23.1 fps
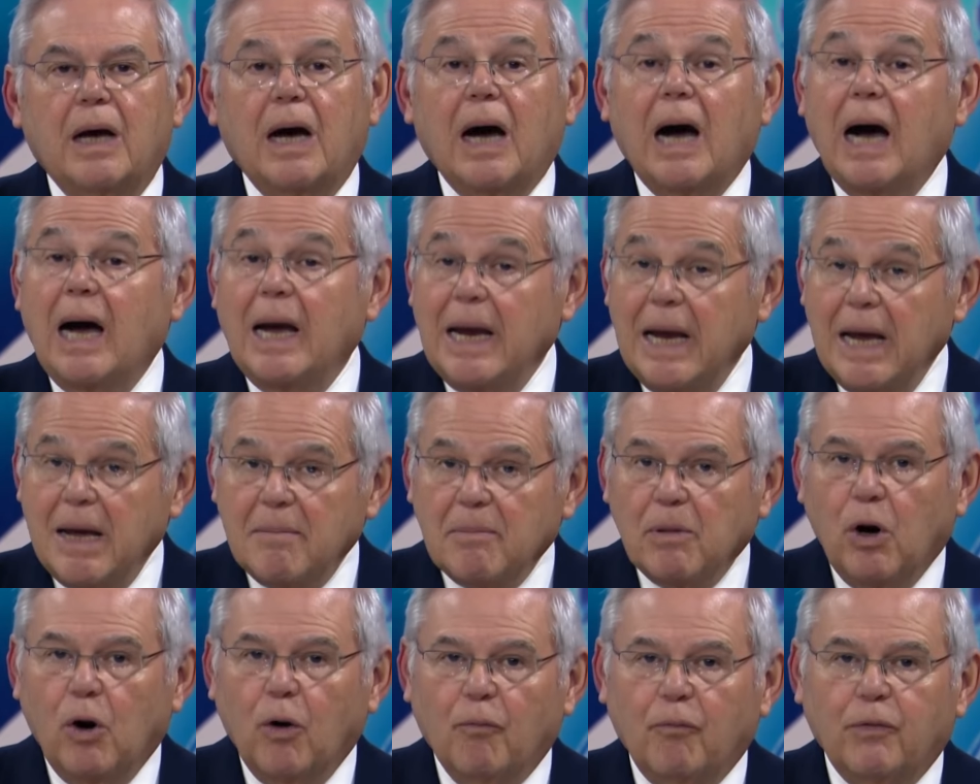I am
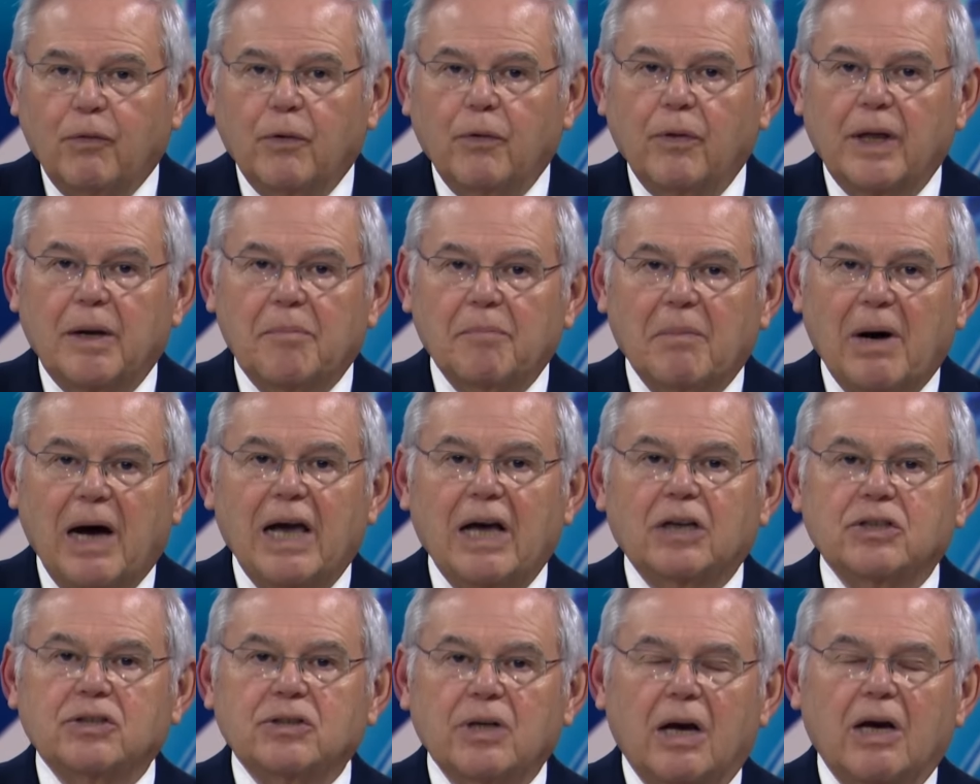hopeful that my
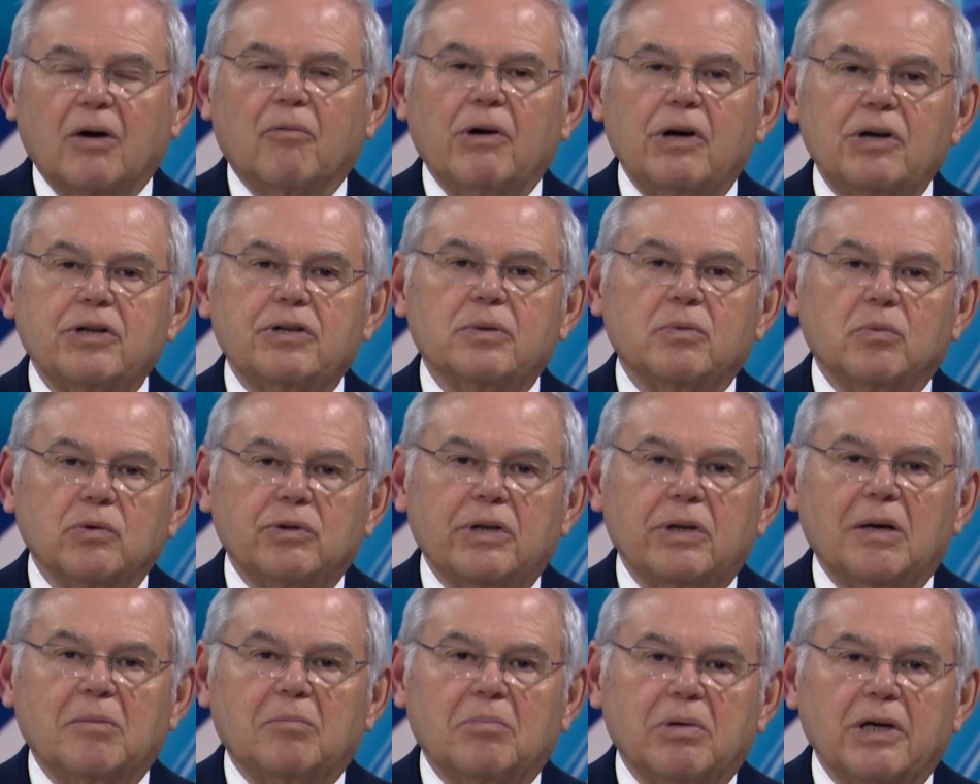exoneration will
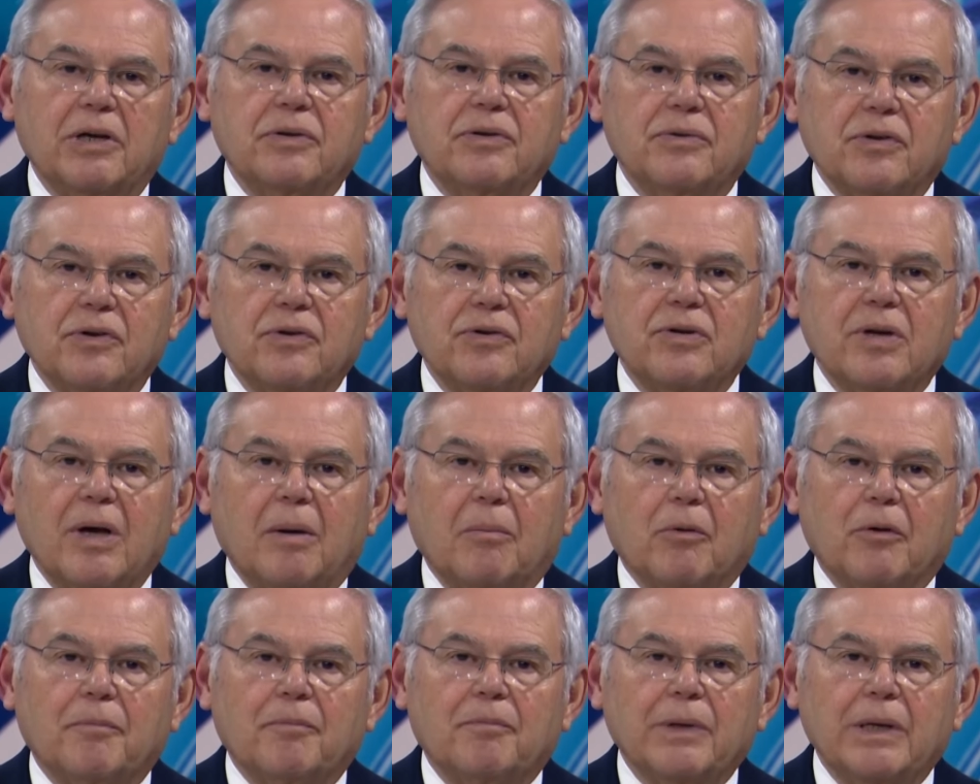take place this
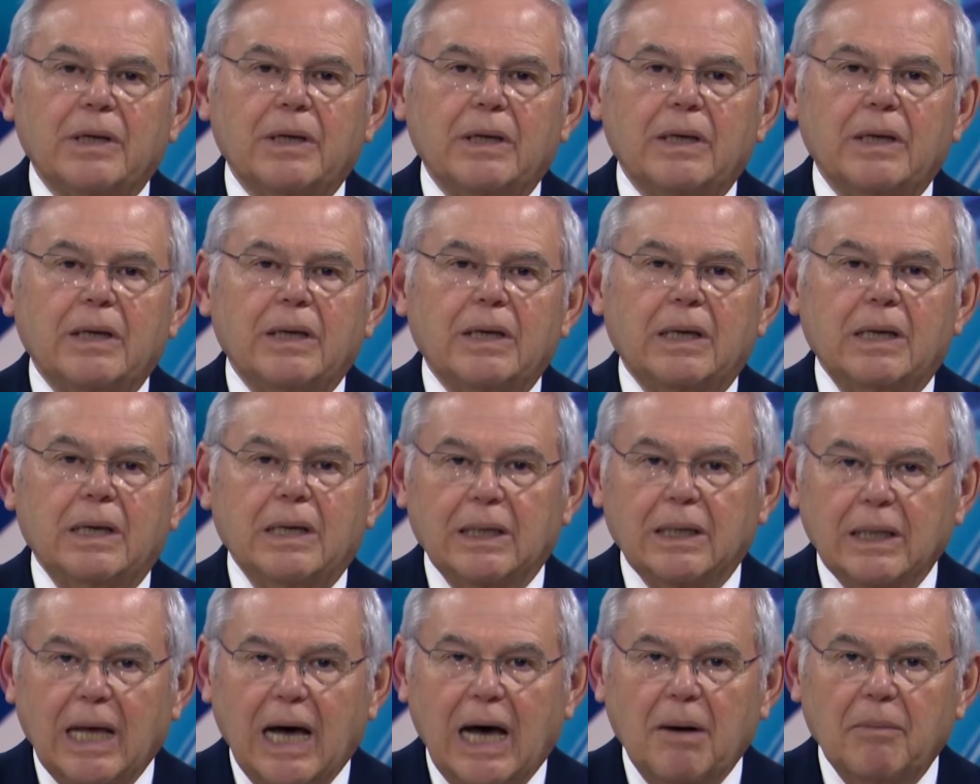summer and
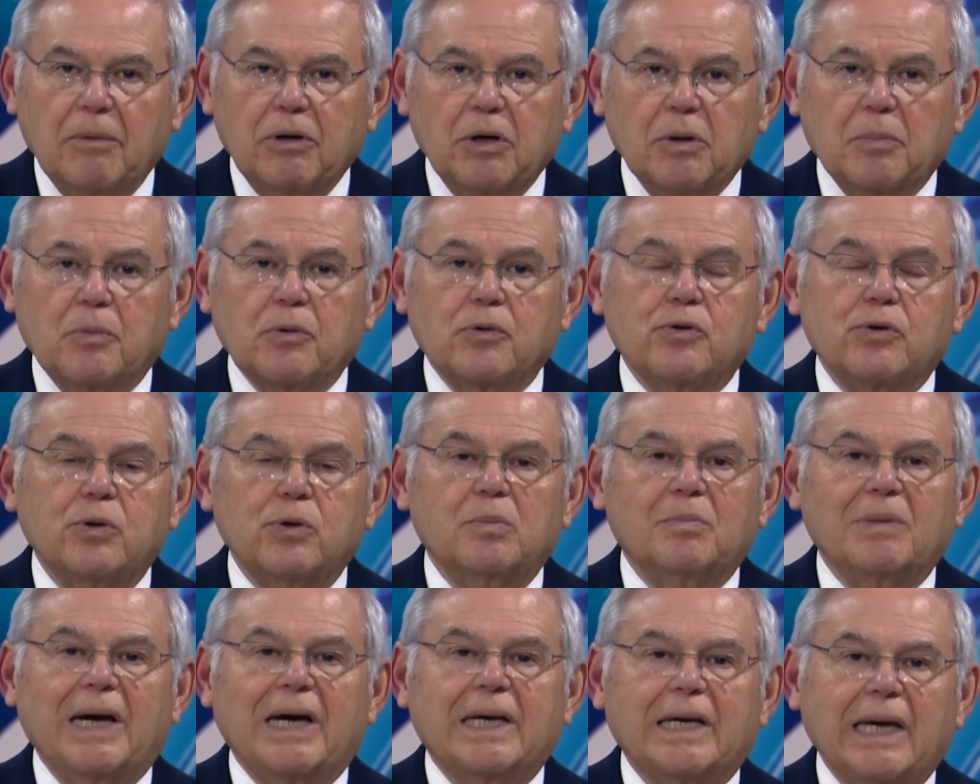allow me to pursue
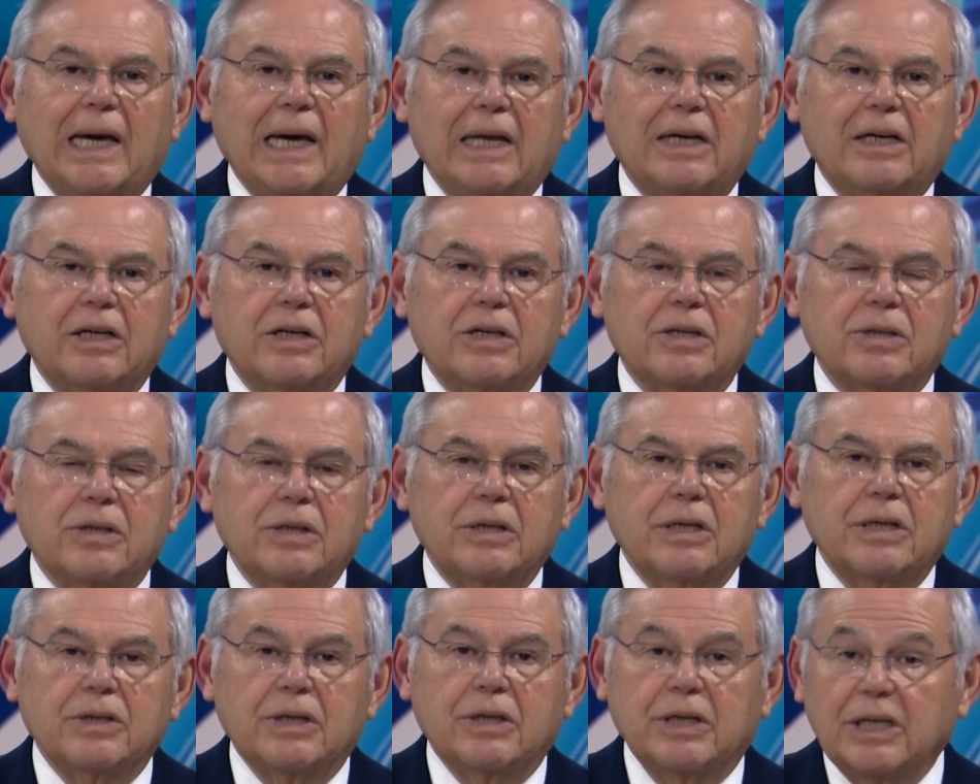my
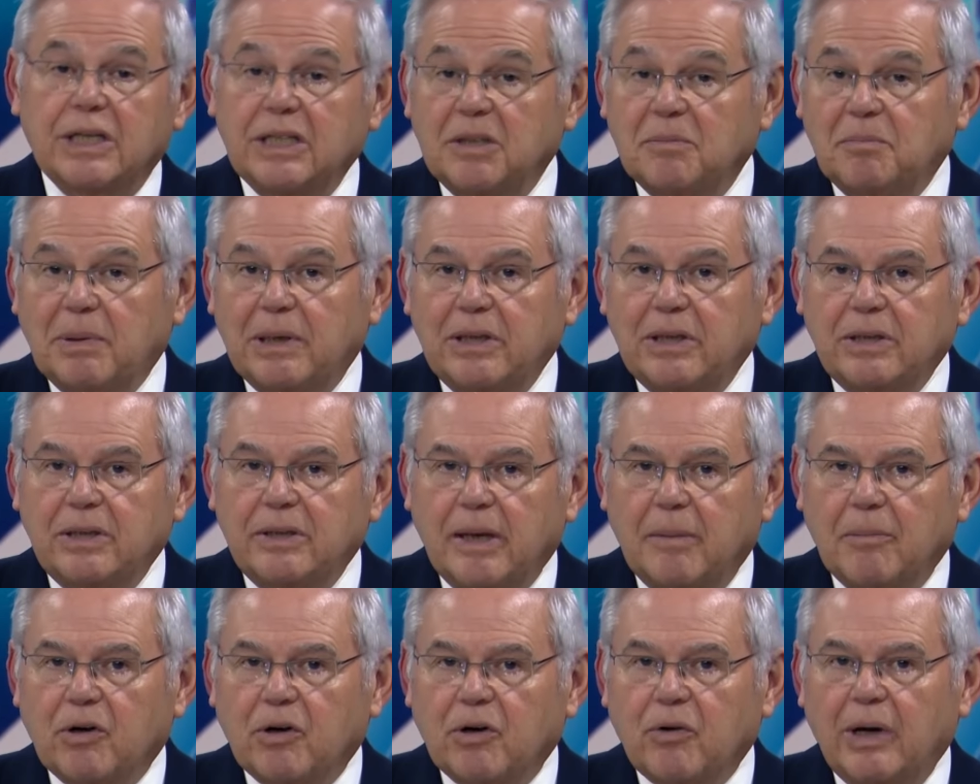candidacy as an independent
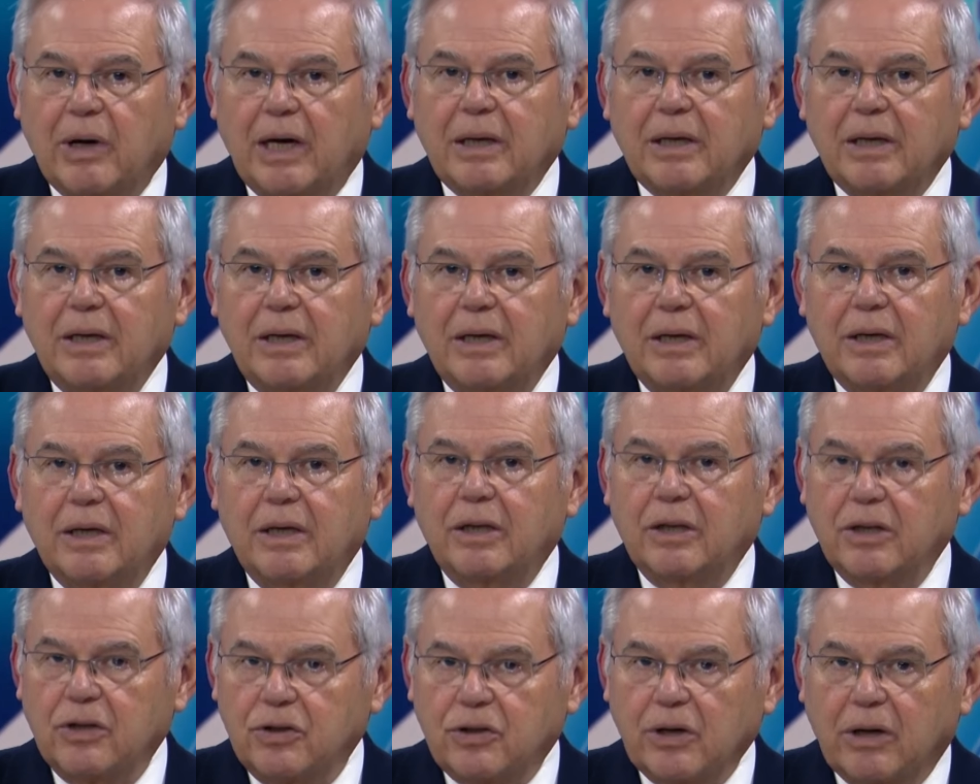Democrat
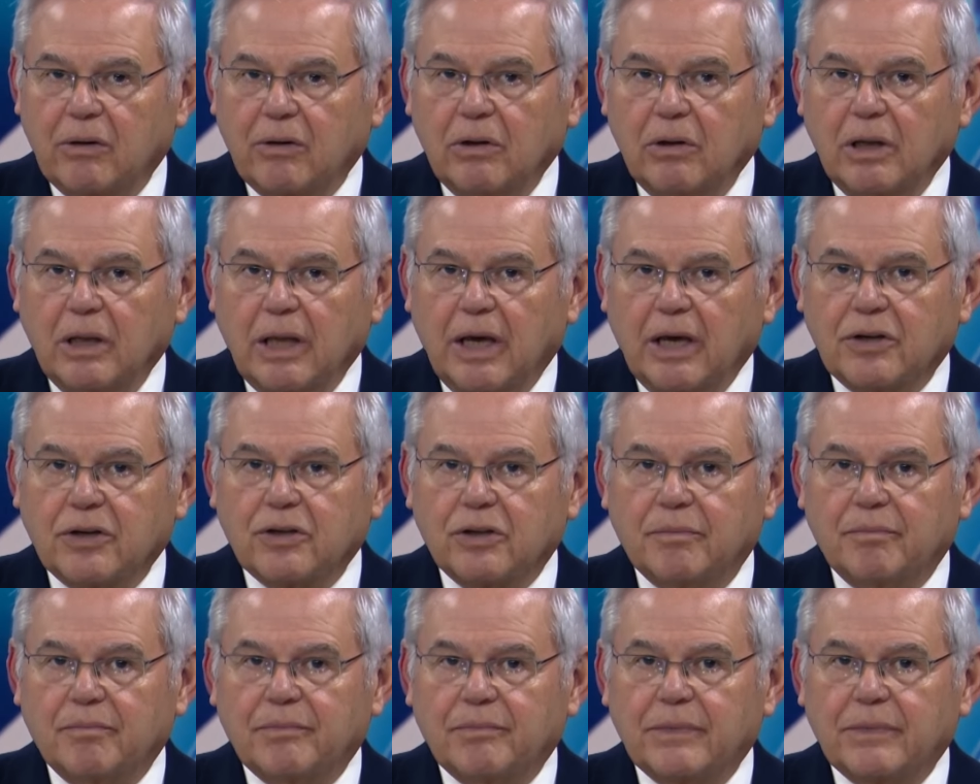in the general election.